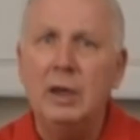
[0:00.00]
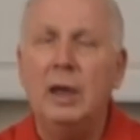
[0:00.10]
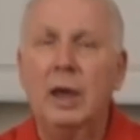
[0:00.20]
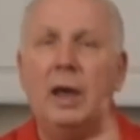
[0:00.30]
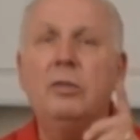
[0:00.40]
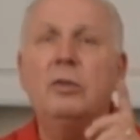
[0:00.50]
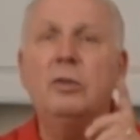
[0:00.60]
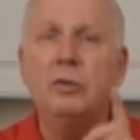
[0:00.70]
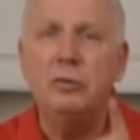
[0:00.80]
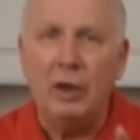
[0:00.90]
and the
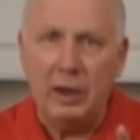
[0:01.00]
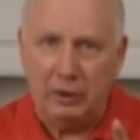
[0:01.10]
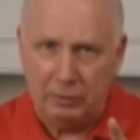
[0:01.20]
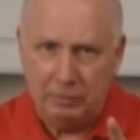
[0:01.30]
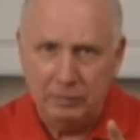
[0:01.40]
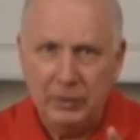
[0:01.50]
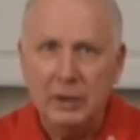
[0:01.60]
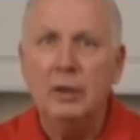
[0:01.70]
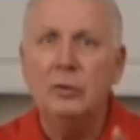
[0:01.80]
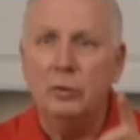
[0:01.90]
desire
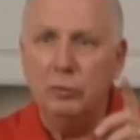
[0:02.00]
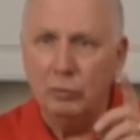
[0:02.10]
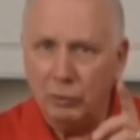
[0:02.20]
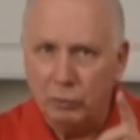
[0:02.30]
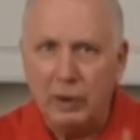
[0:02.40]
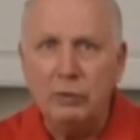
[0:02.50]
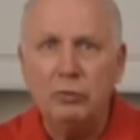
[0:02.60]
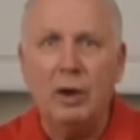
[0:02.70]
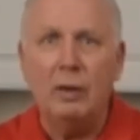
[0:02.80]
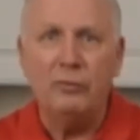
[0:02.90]
to do a great
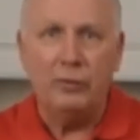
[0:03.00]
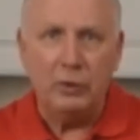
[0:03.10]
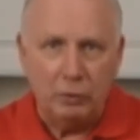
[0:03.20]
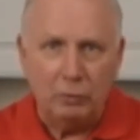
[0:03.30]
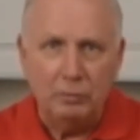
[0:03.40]
job for you.